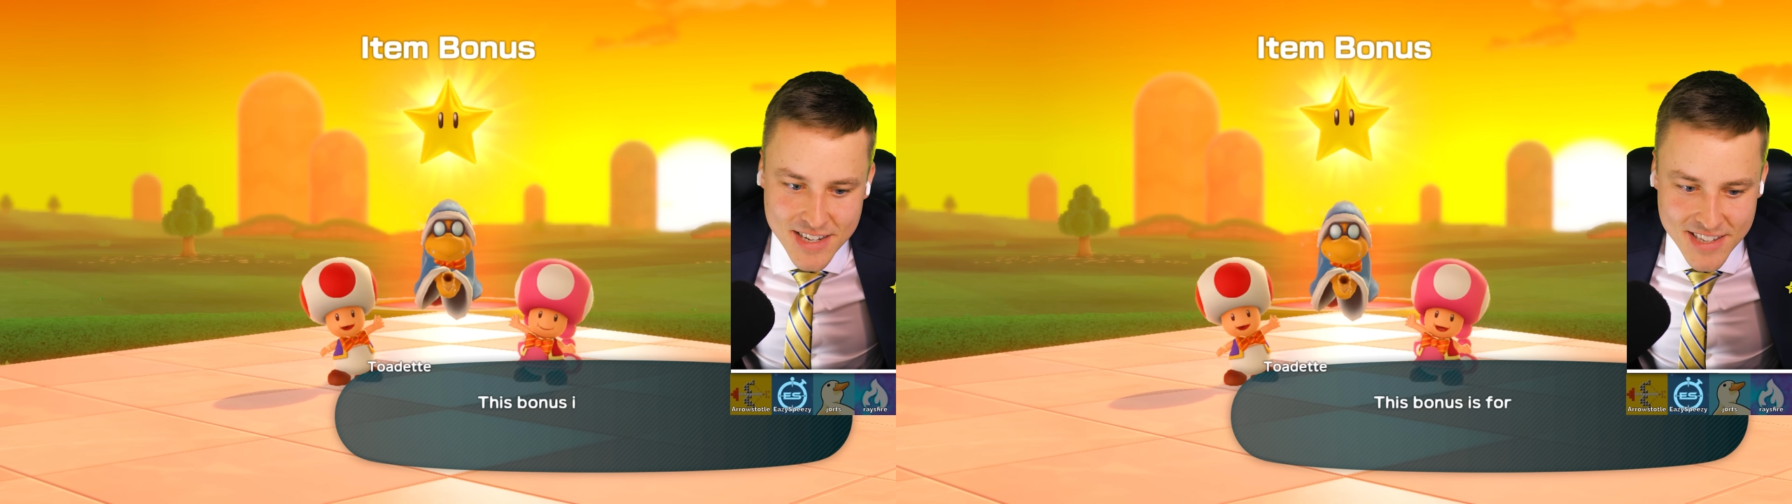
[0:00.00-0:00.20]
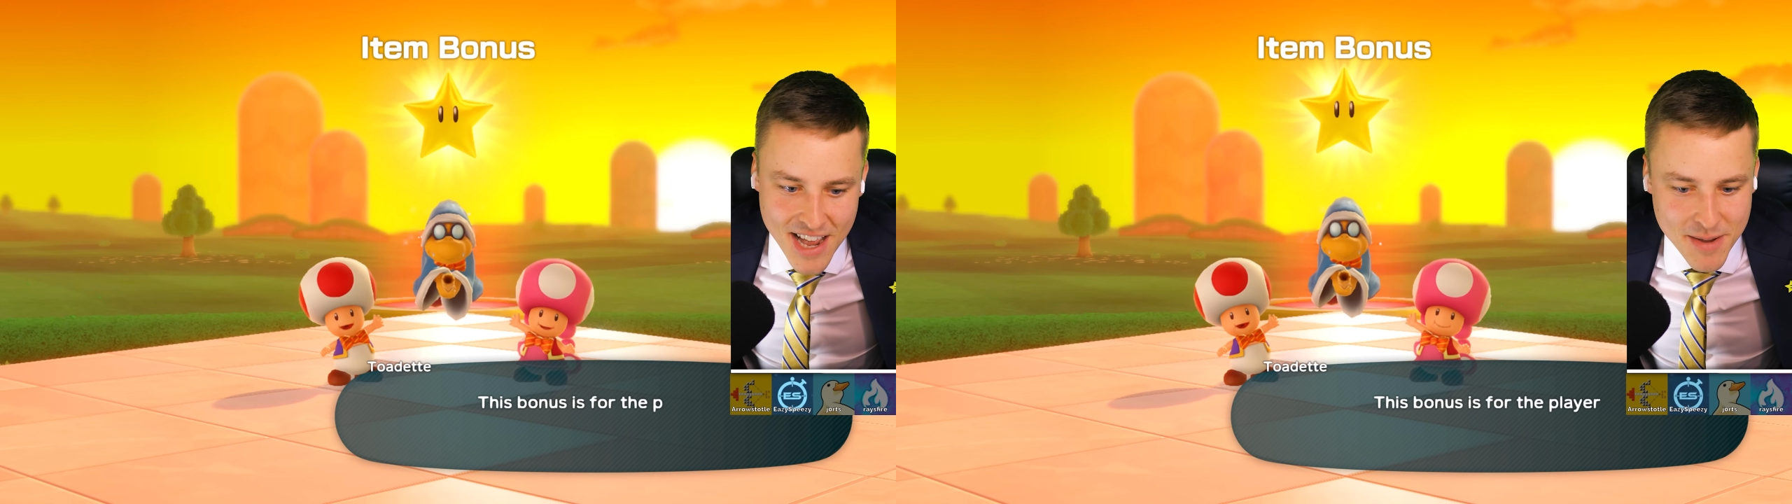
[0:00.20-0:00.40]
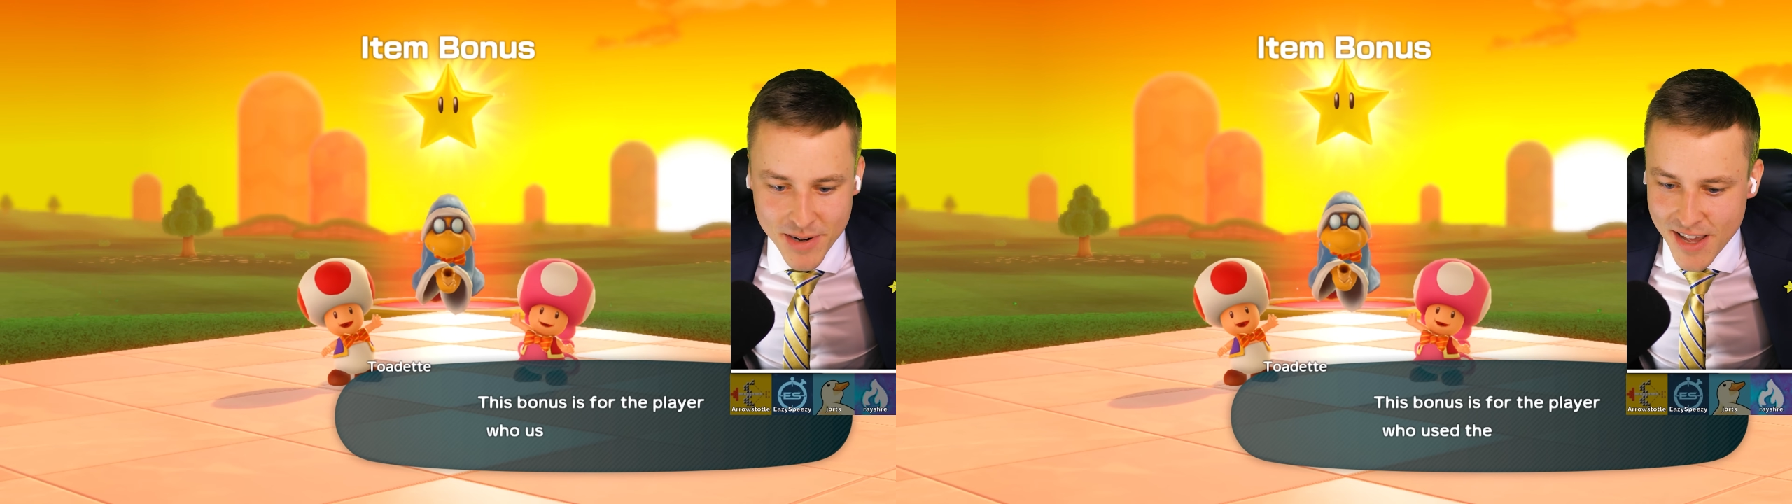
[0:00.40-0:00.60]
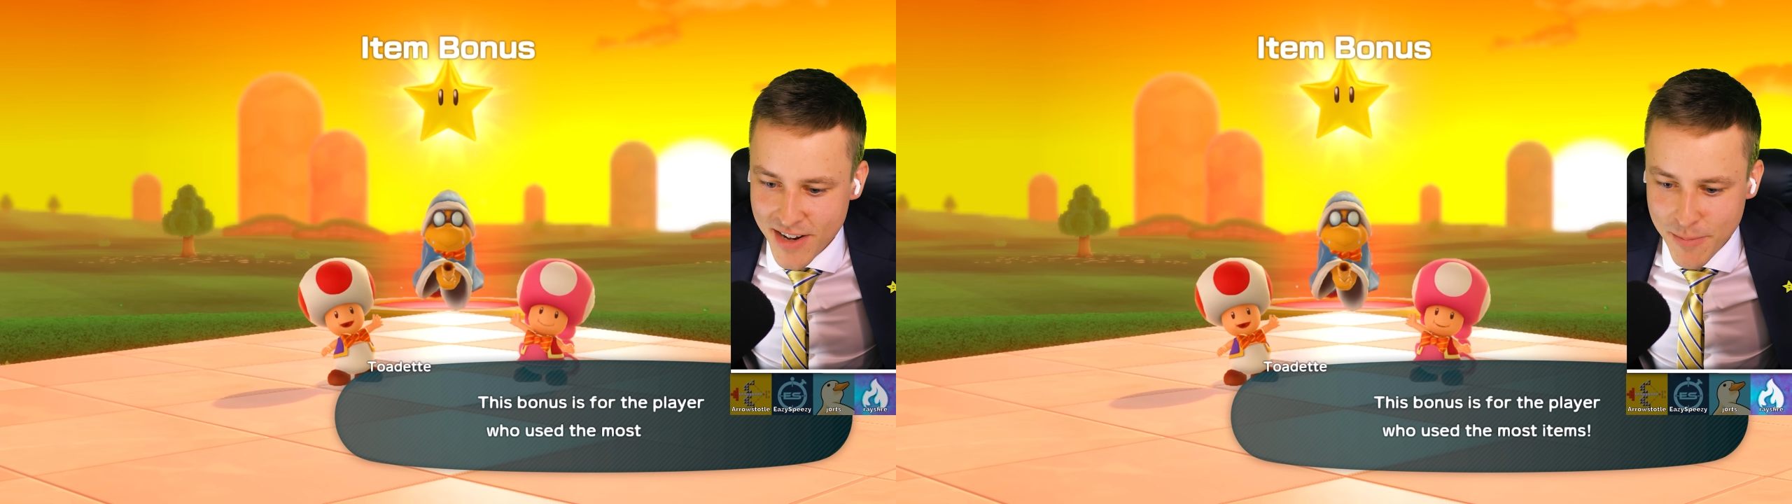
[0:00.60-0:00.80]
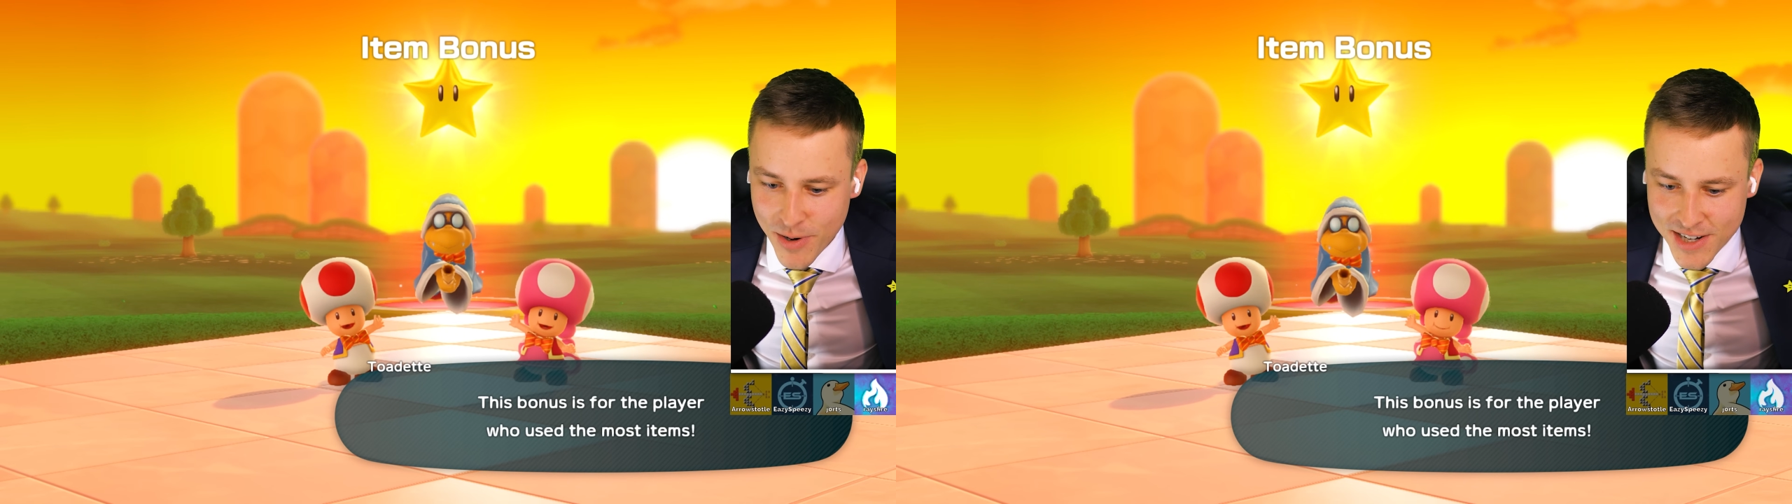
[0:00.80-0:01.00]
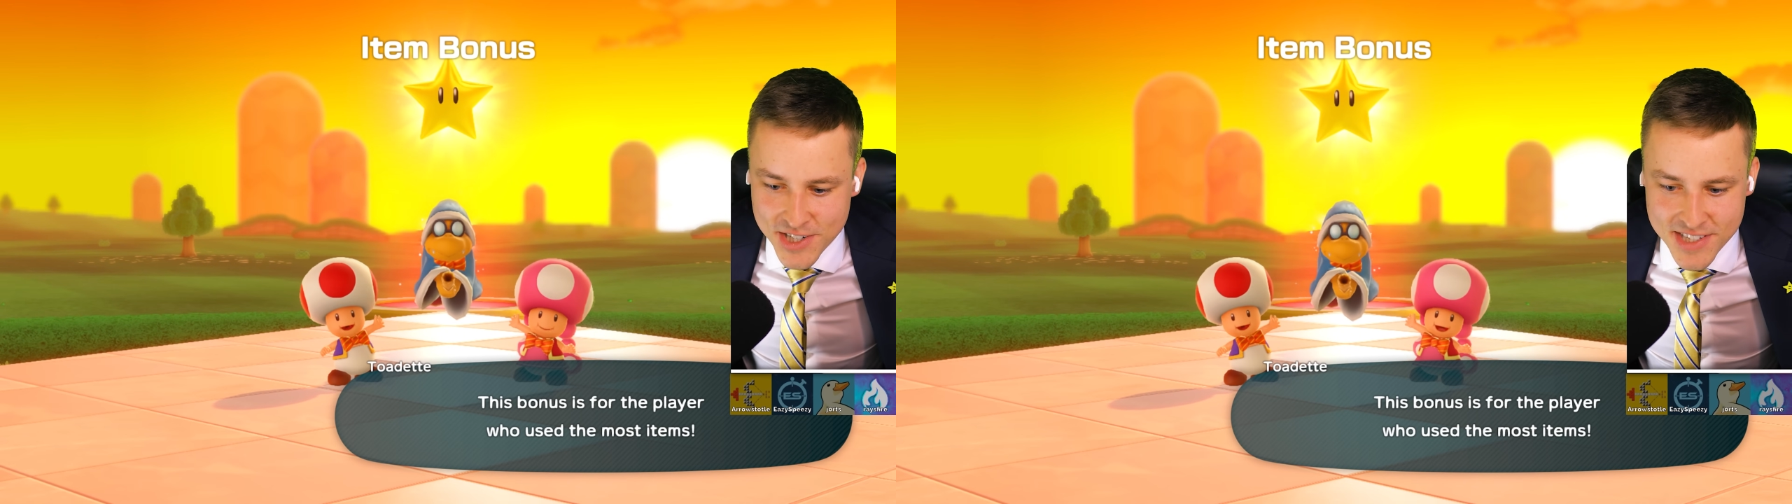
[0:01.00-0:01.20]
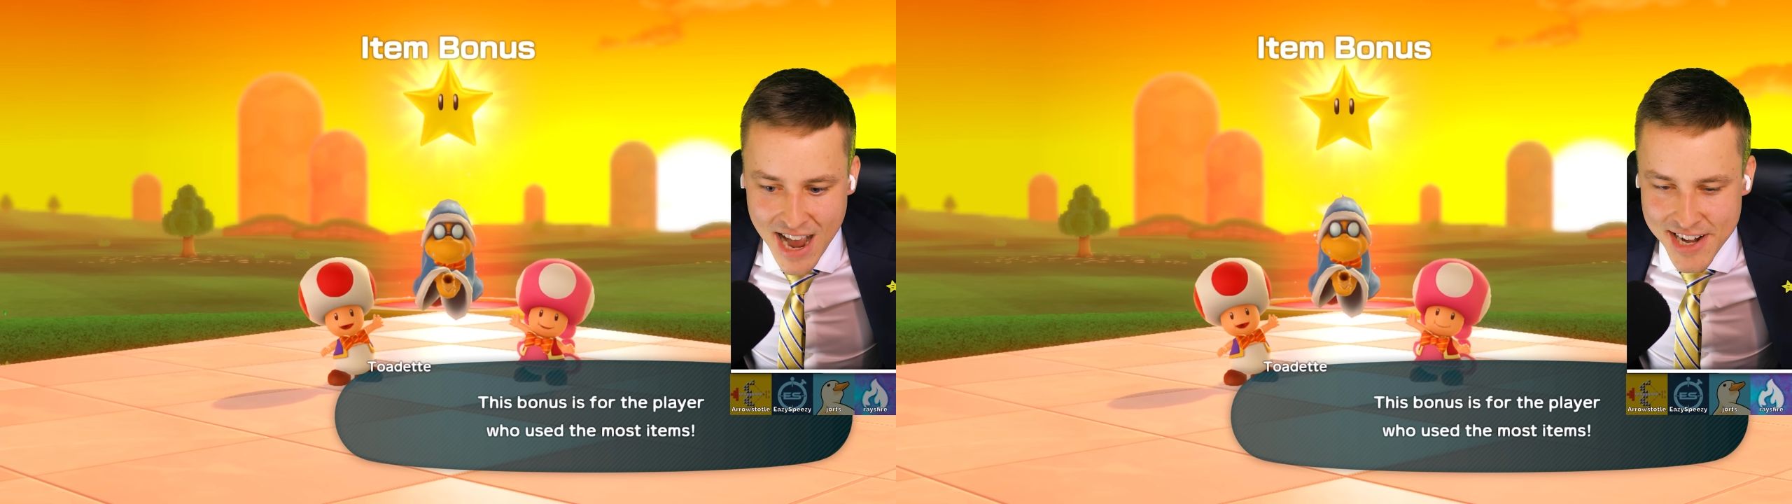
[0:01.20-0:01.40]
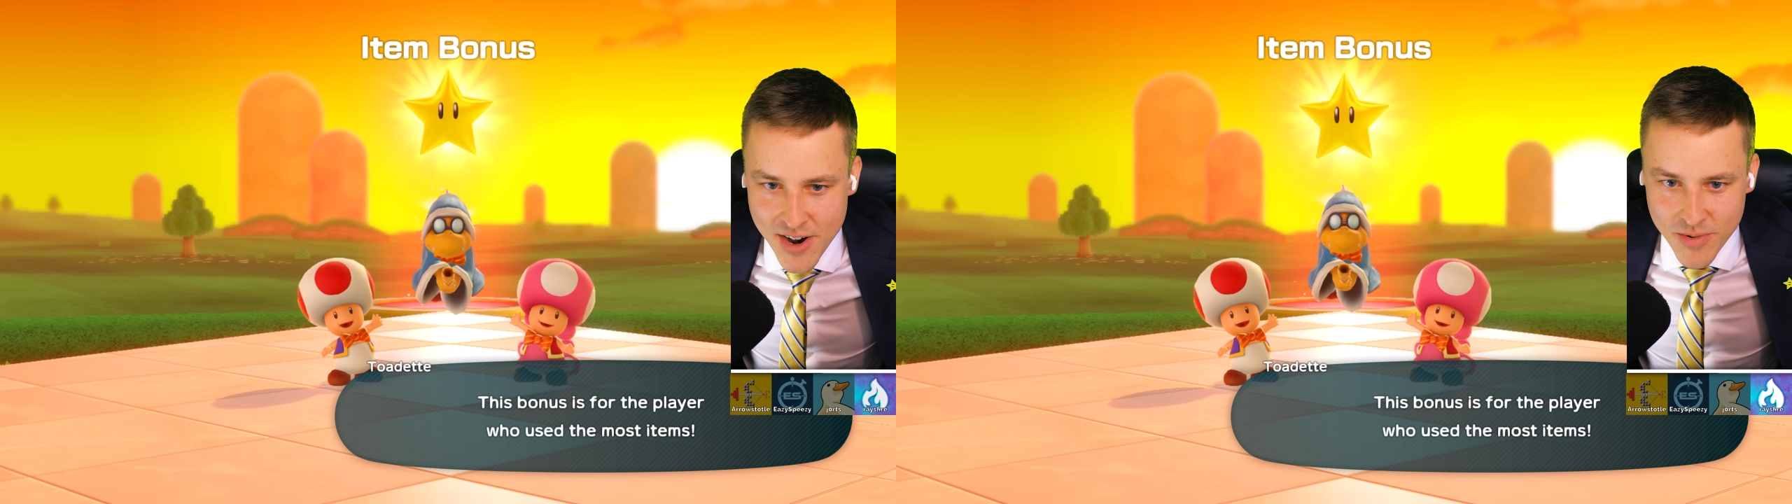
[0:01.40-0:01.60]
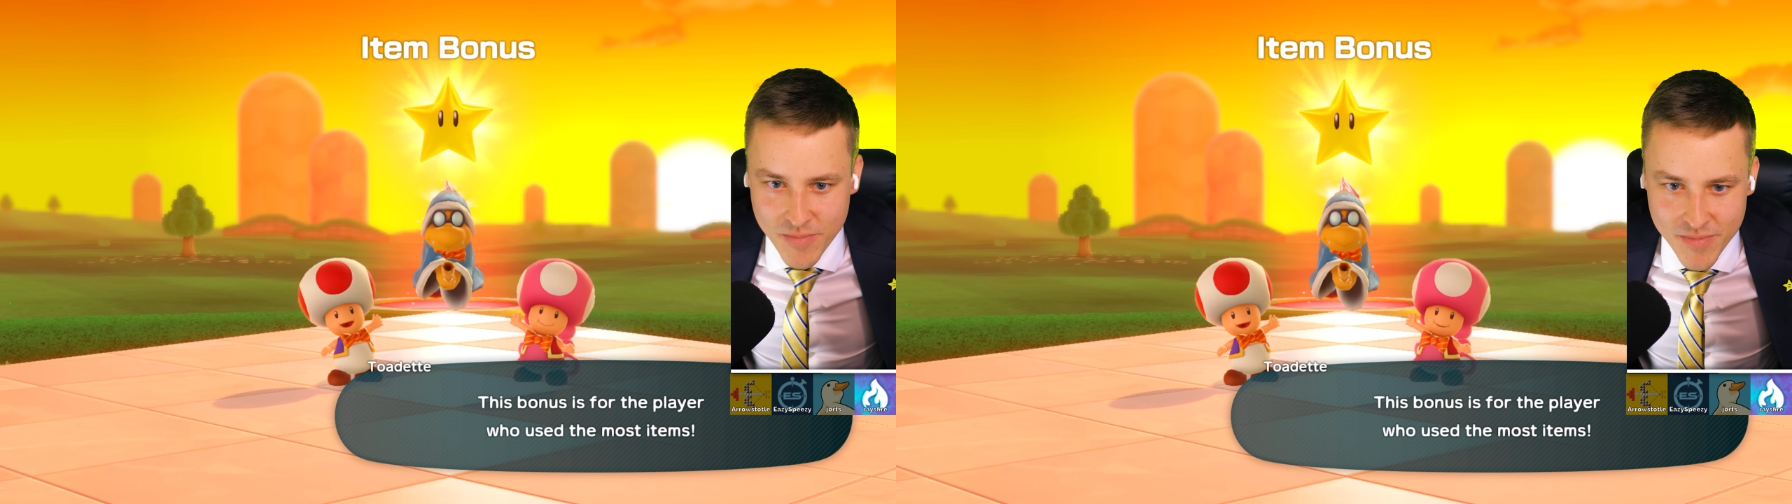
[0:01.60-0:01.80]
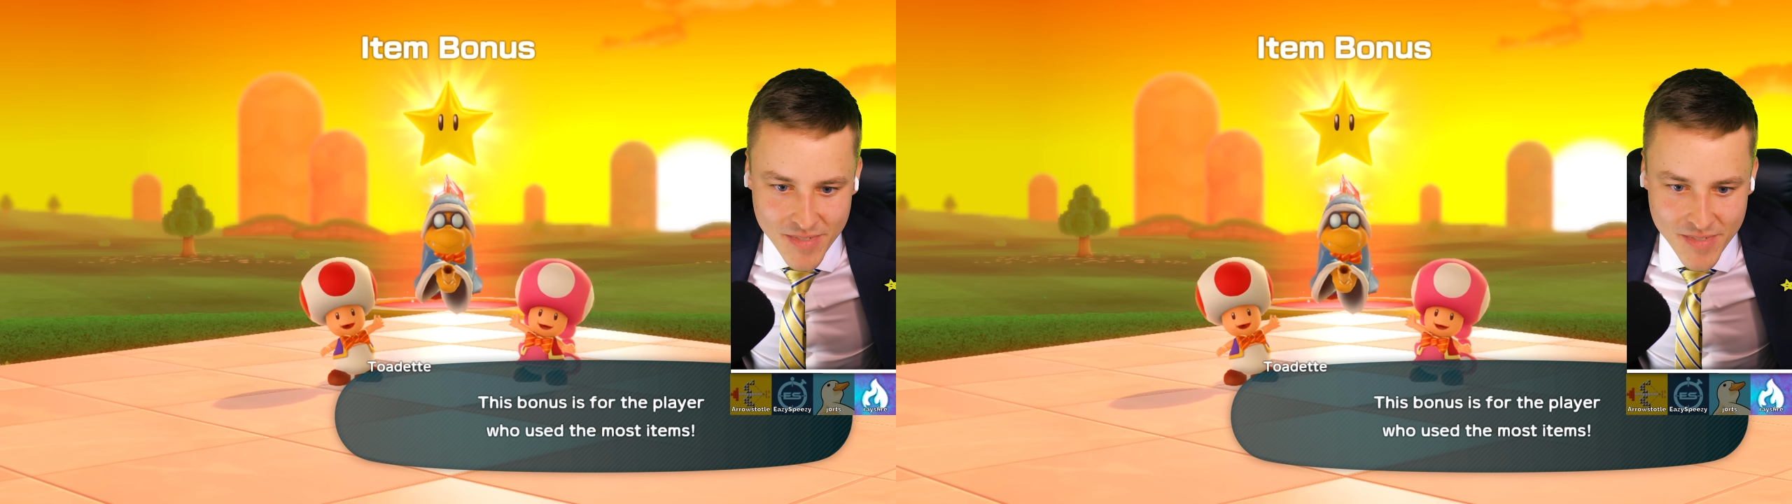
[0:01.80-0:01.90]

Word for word: Does anybody have any predictions? I don't.